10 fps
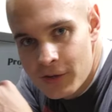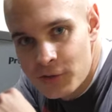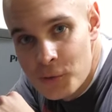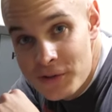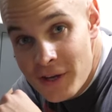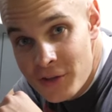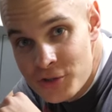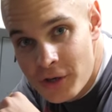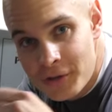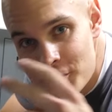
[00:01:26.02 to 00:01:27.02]
So inside the
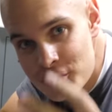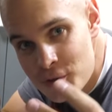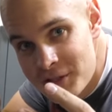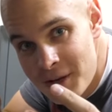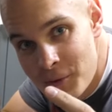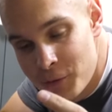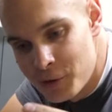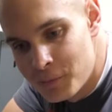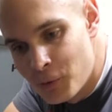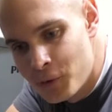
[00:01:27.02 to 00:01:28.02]
truck there's two 10
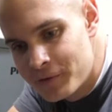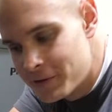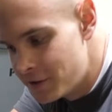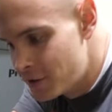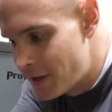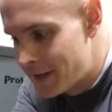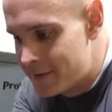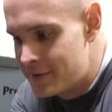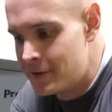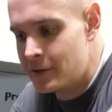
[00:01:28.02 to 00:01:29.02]
millimeter bolts here and
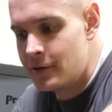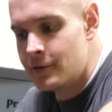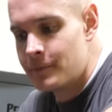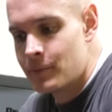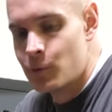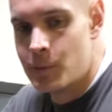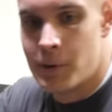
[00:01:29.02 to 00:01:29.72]
here. We'll